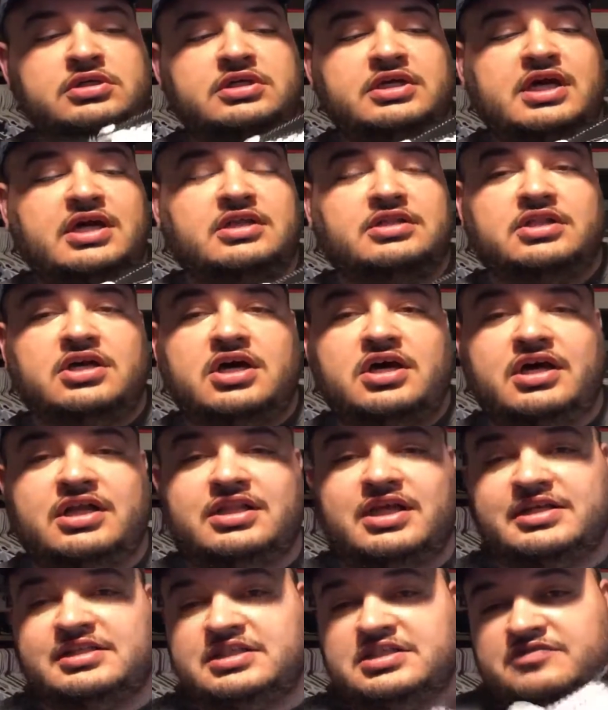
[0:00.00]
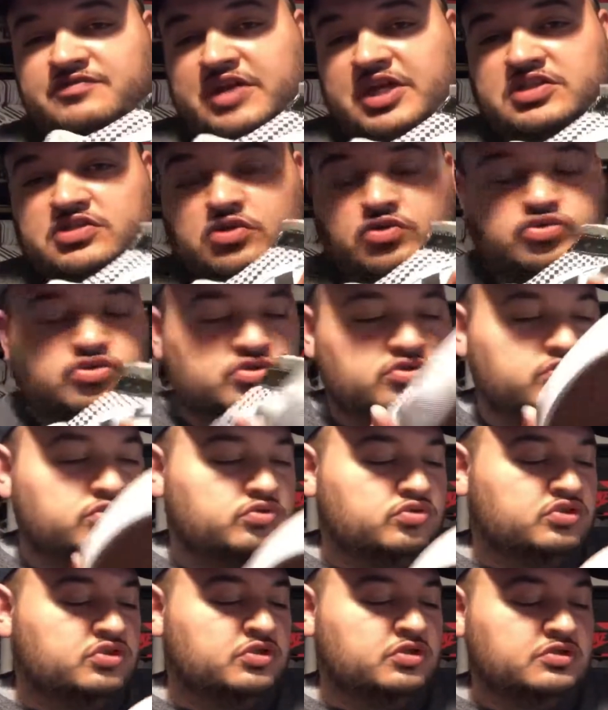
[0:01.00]
Gotta love, I like these Vans old
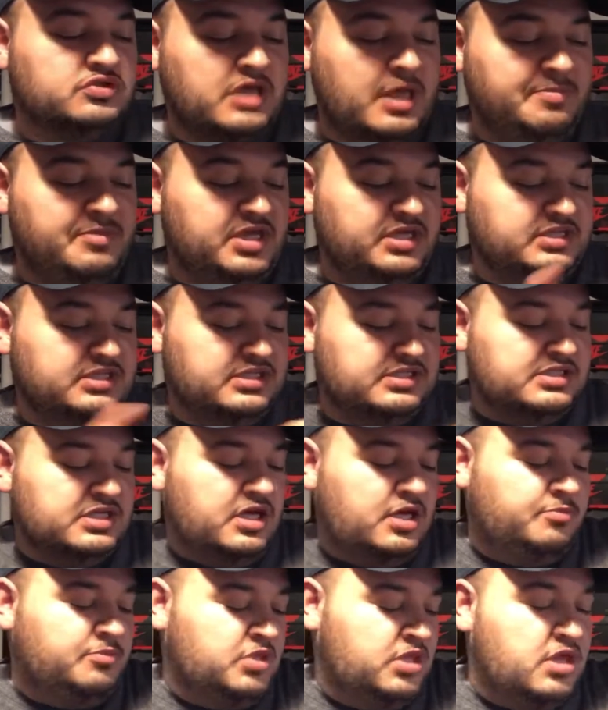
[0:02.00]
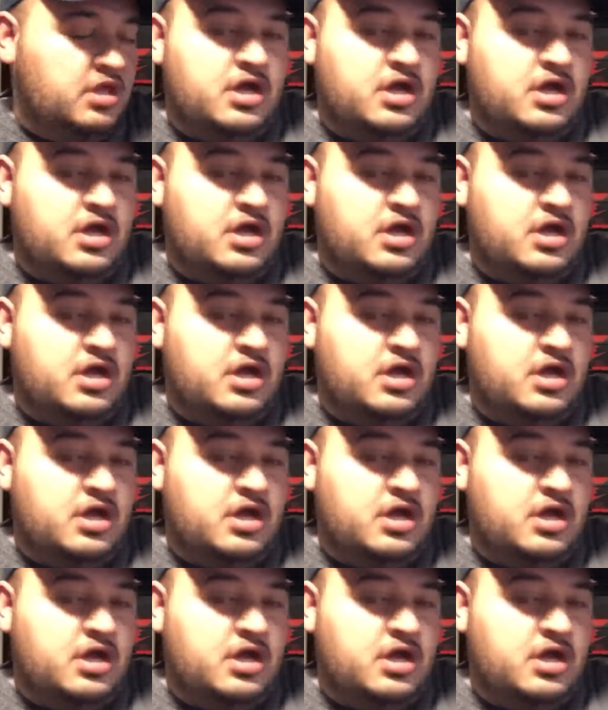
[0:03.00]
schools. So I picked these up.